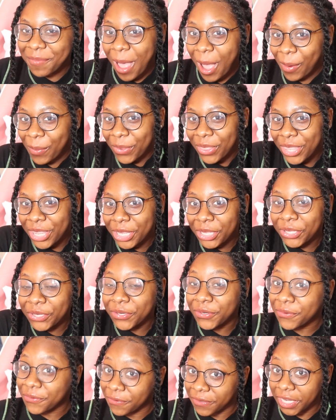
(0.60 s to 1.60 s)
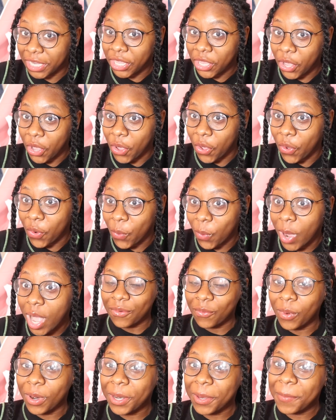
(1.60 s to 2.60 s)
back with another video.
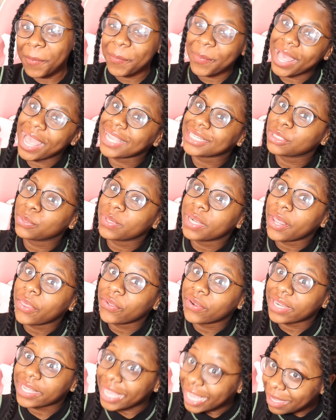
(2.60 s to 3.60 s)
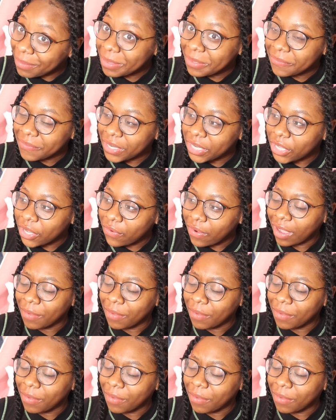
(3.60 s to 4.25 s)
Welcome back to another gaming video.